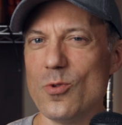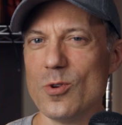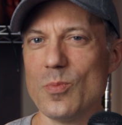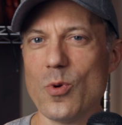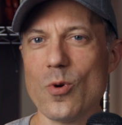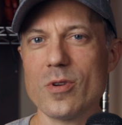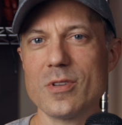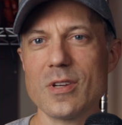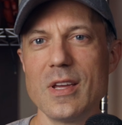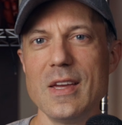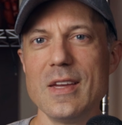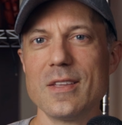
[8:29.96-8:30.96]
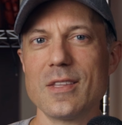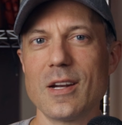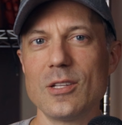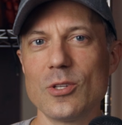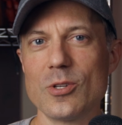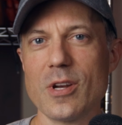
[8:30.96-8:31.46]
more important that
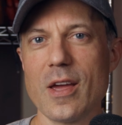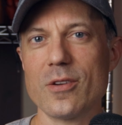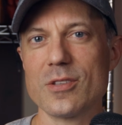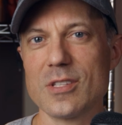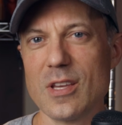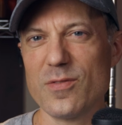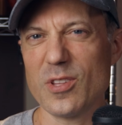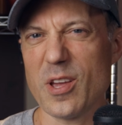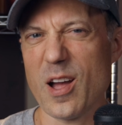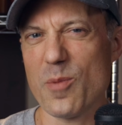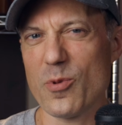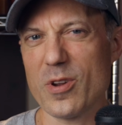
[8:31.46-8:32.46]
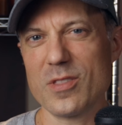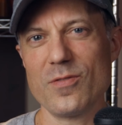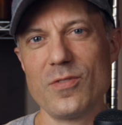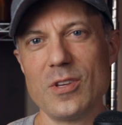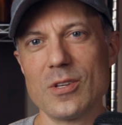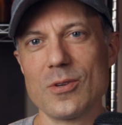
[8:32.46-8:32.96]
I learn how to safely operate the
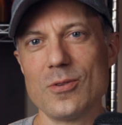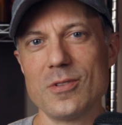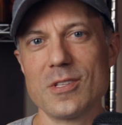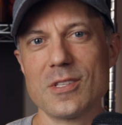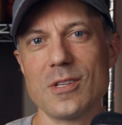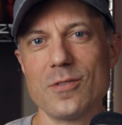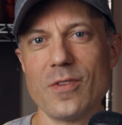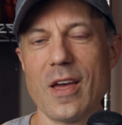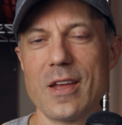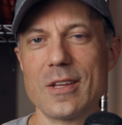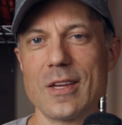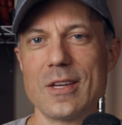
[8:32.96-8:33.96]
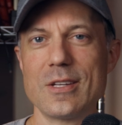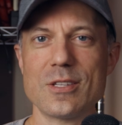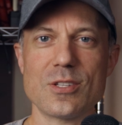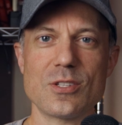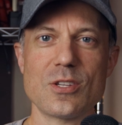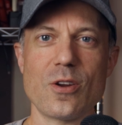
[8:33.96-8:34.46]
vehicle instead of adding
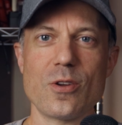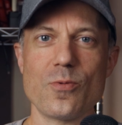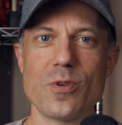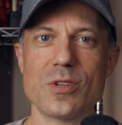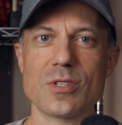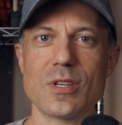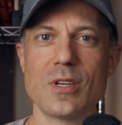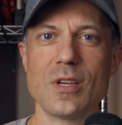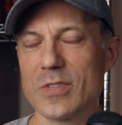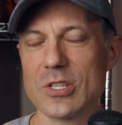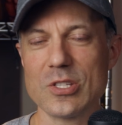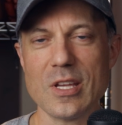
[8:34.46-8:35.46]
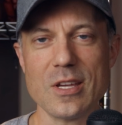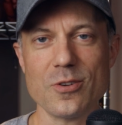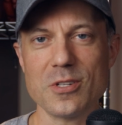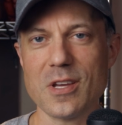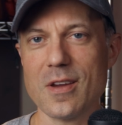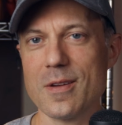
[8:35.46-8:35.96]
unnecessary risk. Just take
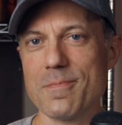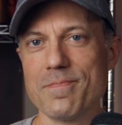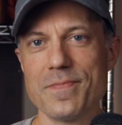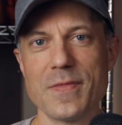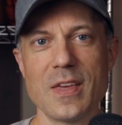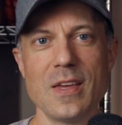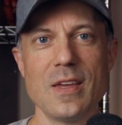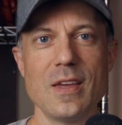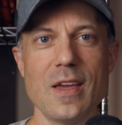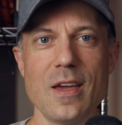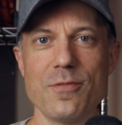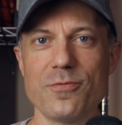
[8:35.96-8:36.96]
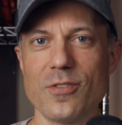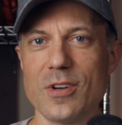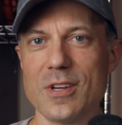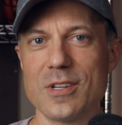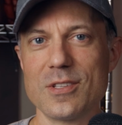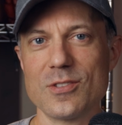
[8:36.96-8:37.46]
your time, have
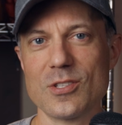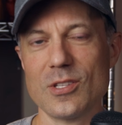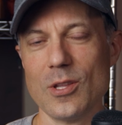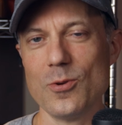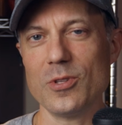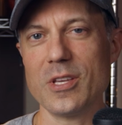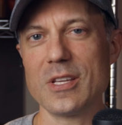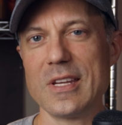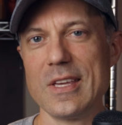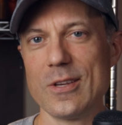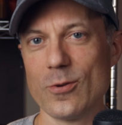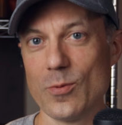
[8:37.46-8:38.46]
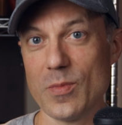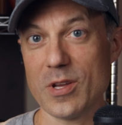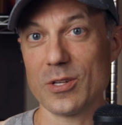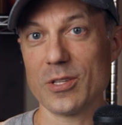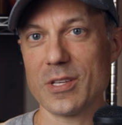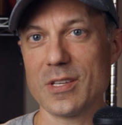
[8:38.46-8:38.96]
fun, and slowly and
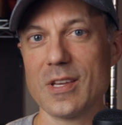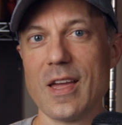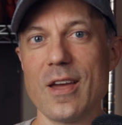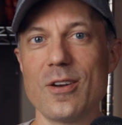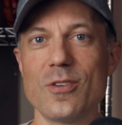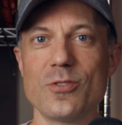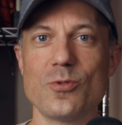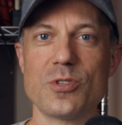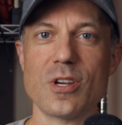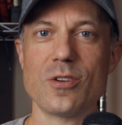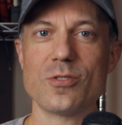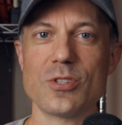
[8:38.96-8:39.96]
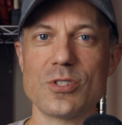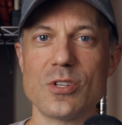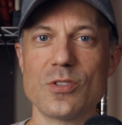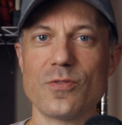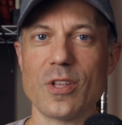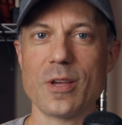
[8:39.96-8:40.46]
incrementally add on new challenges
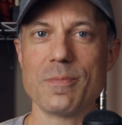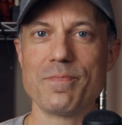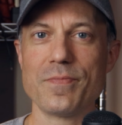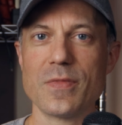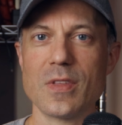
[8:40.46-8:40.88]
each flight.